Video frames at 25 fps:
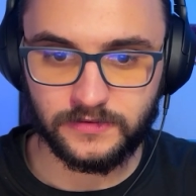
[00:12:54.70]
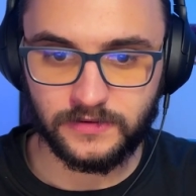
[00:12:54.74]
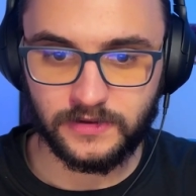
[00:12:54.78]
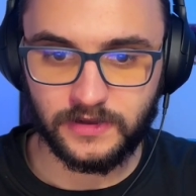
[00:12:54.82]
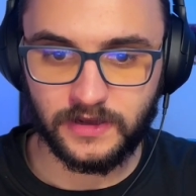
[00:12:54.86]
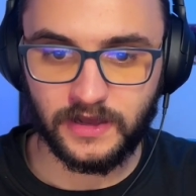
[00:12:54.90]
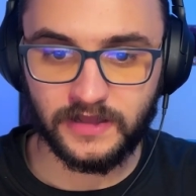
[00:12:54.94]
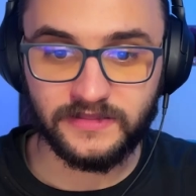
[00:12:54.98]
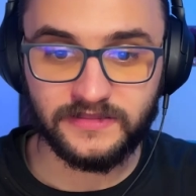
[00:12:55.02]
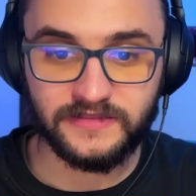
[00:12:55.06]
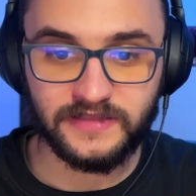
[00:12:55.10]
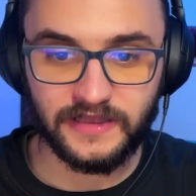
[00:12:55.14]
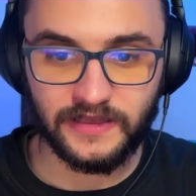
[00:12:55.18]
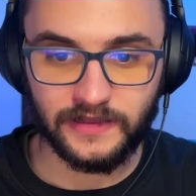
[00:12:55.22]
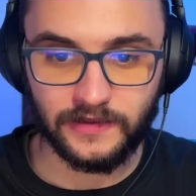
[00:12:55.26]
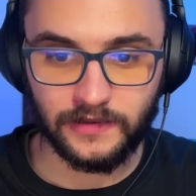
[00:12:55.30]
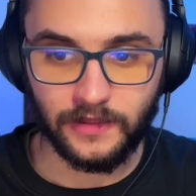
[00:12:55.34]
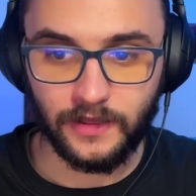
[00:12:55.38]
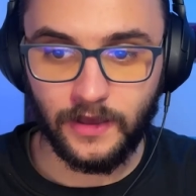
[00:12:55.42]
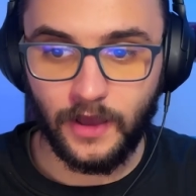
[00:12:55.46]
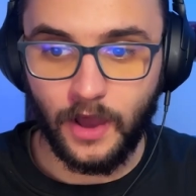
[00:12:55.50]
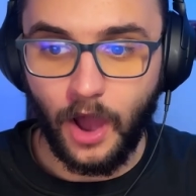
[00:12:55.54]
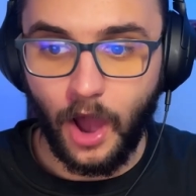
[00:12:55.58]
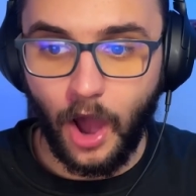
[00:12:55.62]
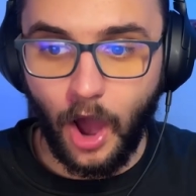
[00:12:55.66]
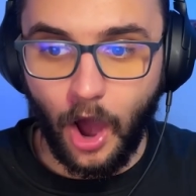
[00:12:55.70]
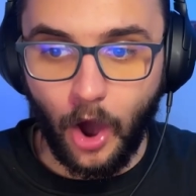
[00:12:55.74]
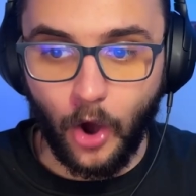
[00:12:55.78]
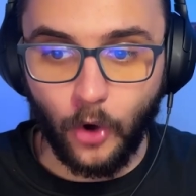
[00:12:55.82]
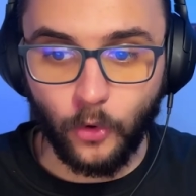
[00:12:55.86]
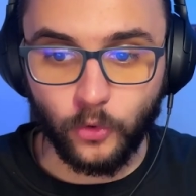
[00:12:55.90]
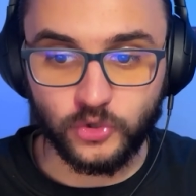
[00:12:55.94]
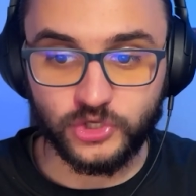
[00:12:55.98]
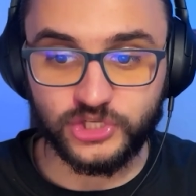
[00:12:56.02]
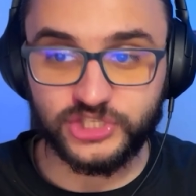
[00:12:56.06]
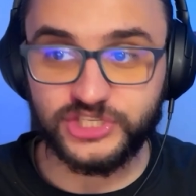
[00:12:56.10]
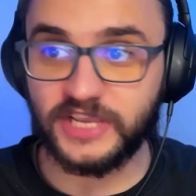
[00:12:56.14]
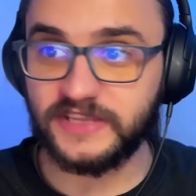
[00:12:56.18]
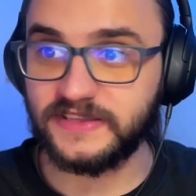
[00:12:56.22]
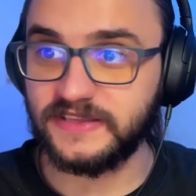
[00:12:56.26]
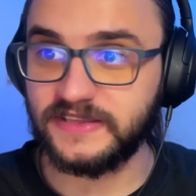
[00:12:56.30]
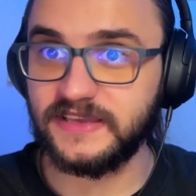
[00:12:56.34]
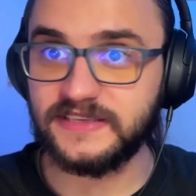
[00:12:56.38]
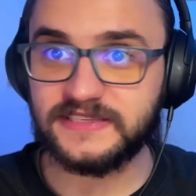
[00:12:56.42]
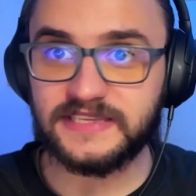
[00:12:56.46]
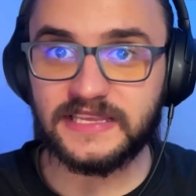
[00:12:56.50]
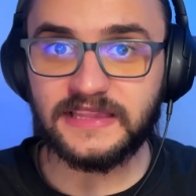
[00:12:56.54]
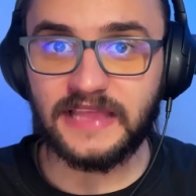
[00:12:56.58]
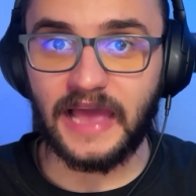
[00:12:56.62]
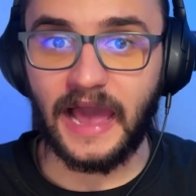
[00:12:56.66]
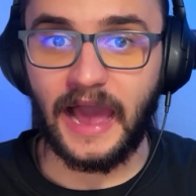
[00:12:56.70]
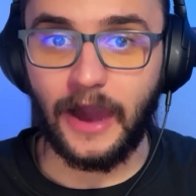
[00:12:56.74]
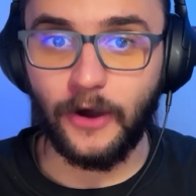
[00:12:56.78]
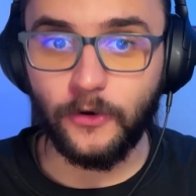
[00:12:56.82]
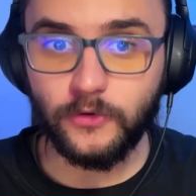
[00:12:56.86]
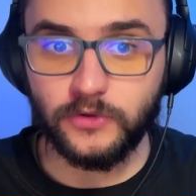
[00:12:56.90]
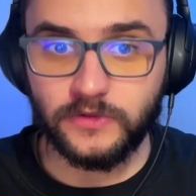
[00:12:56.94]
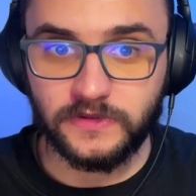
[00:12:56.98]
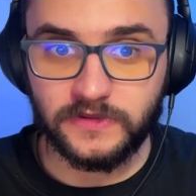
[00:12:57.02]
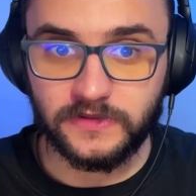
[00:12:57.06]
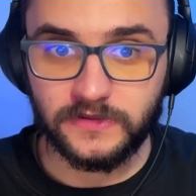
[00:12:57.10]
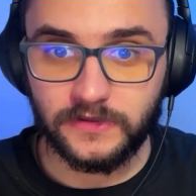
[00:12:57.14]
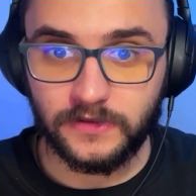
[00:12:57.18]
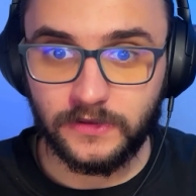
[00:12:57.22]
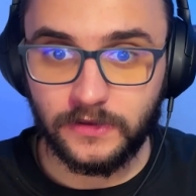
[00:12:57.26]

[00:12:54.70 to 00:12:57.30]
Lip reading: Until. Oh, shit. Is it out?